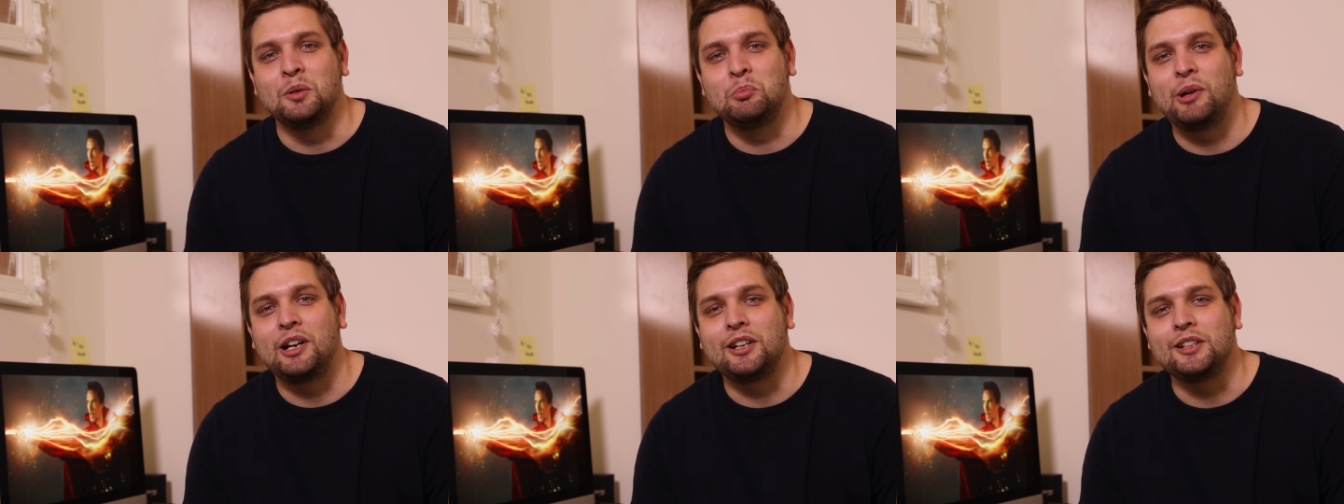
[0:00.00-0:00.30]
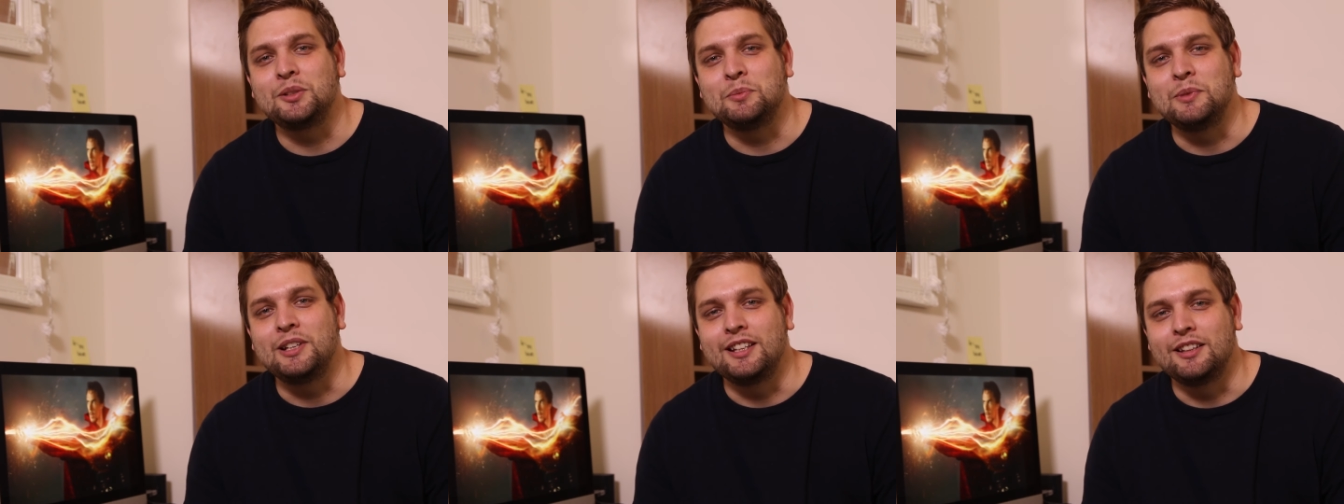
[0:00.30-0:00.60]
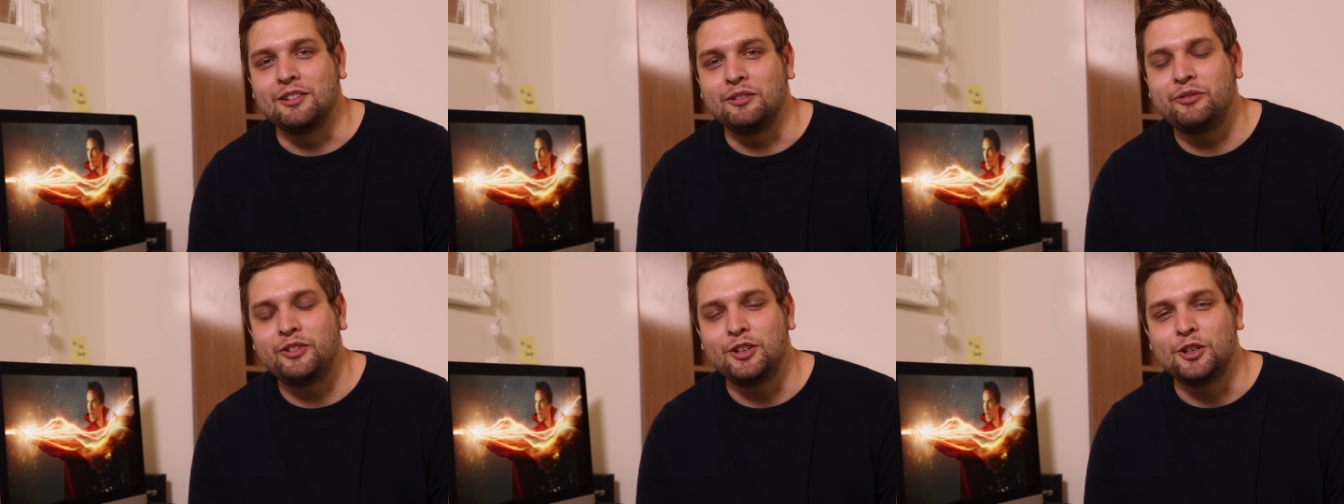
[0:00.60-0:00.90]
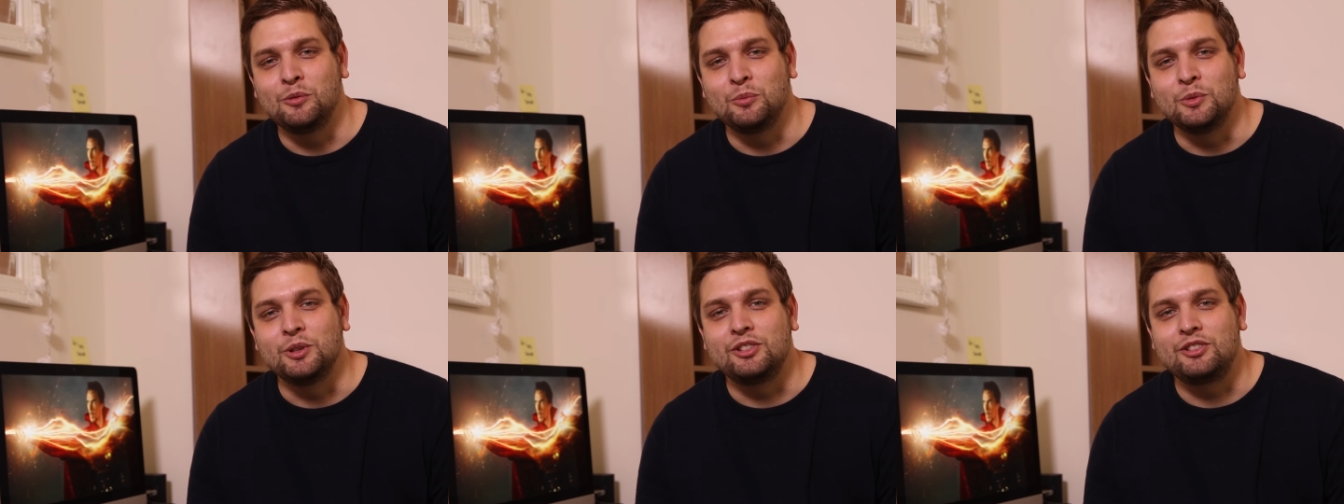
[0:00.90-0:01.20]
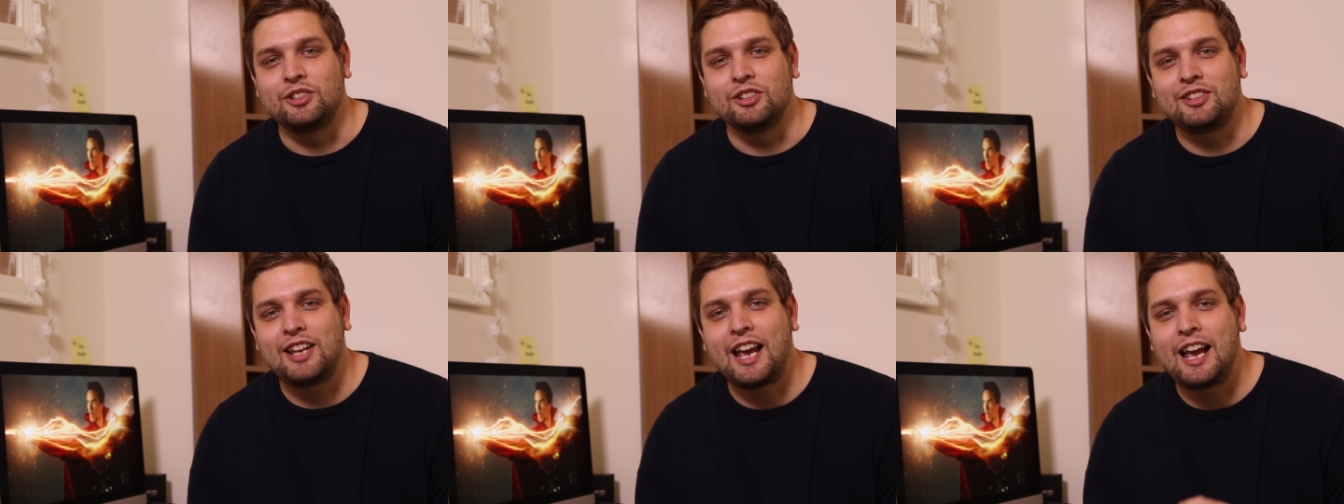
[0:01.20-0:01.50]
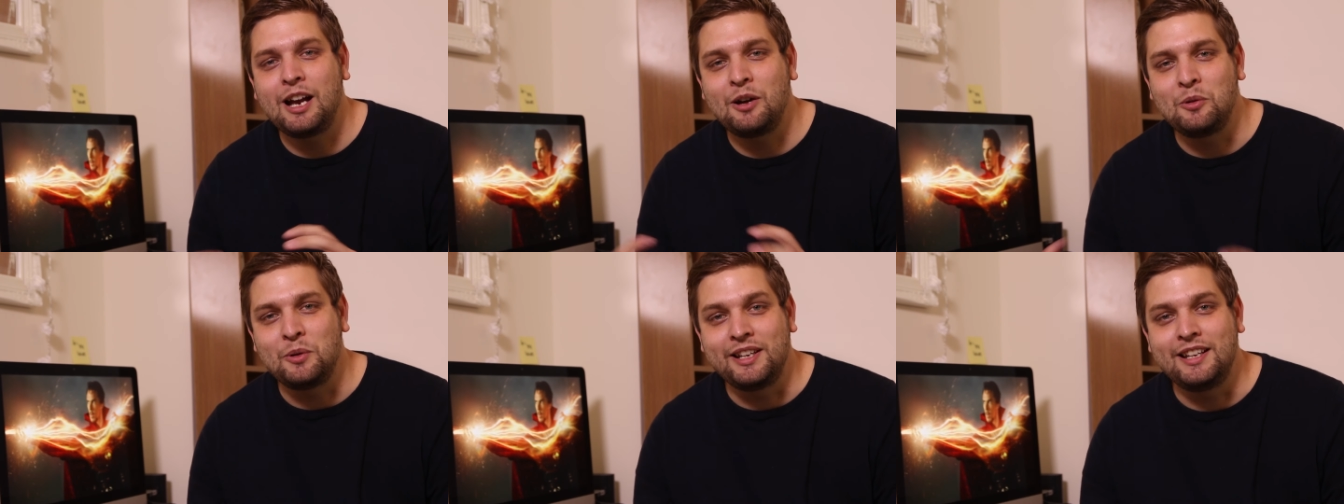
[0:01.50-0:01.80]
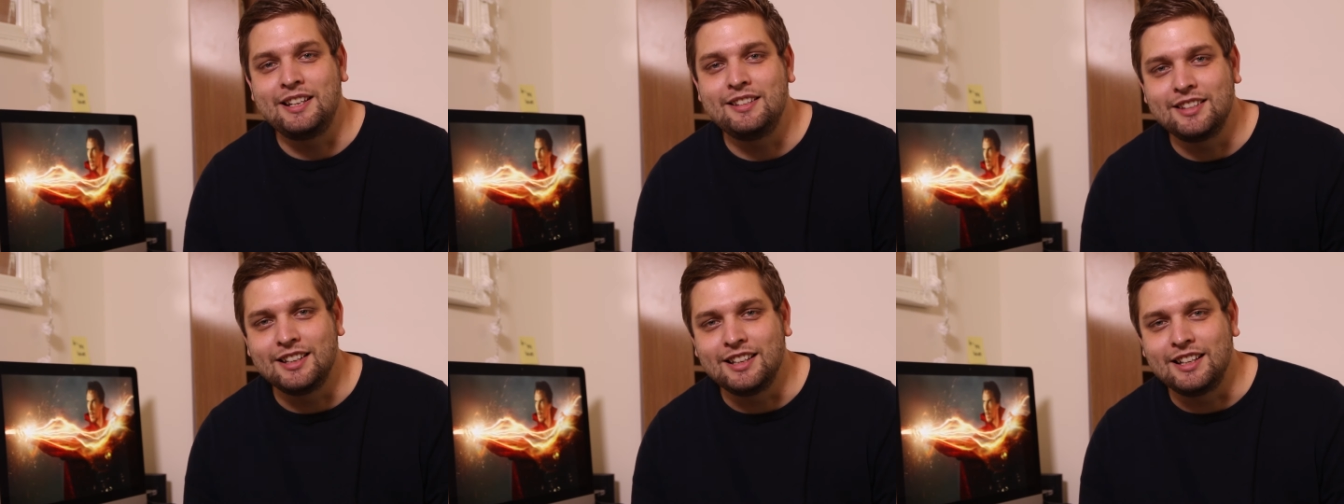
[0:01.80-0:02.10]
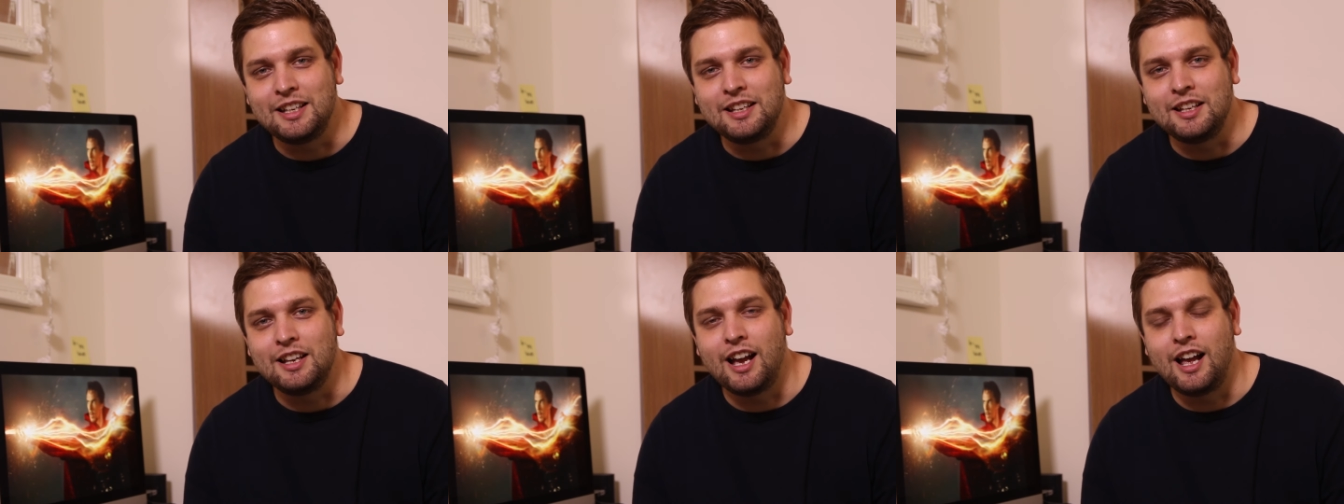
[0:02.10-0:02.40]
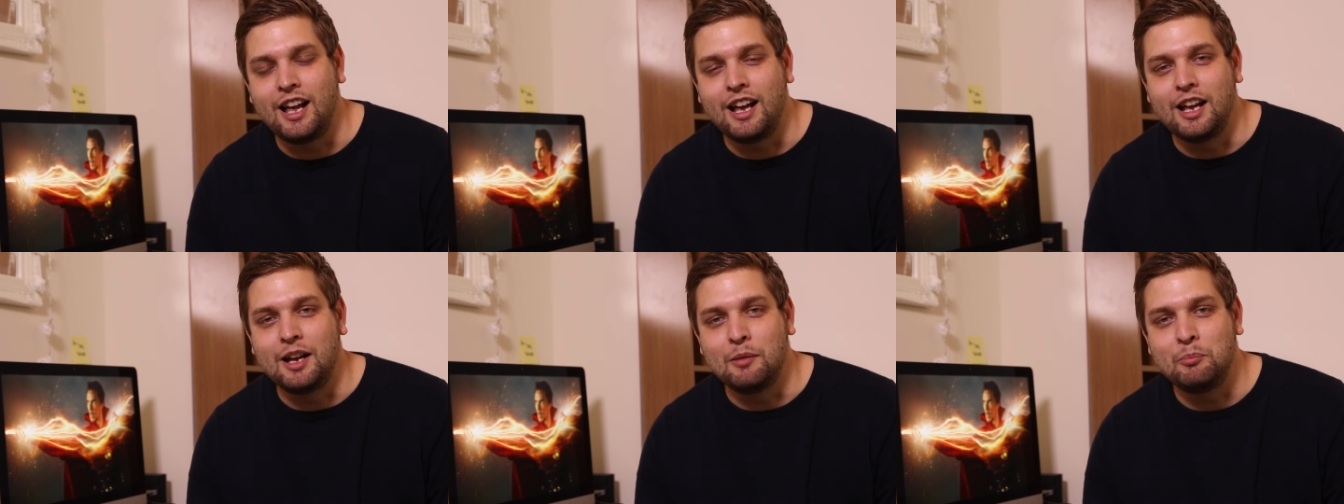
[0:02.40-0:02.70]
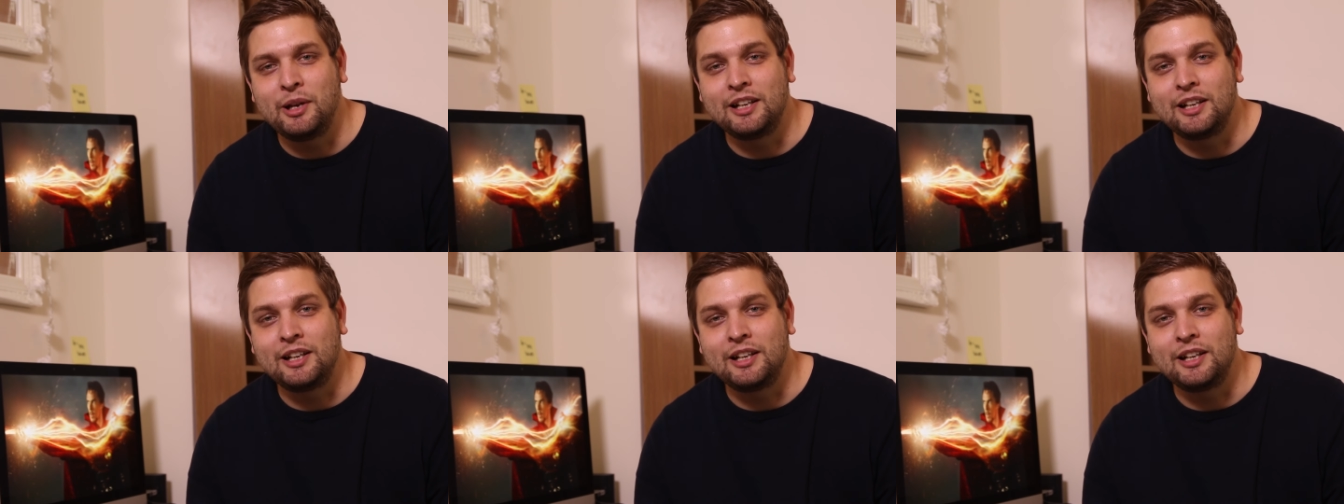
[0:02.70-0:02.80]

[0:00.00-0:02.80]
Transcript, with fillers: that bugged me in the film was just how easily uh,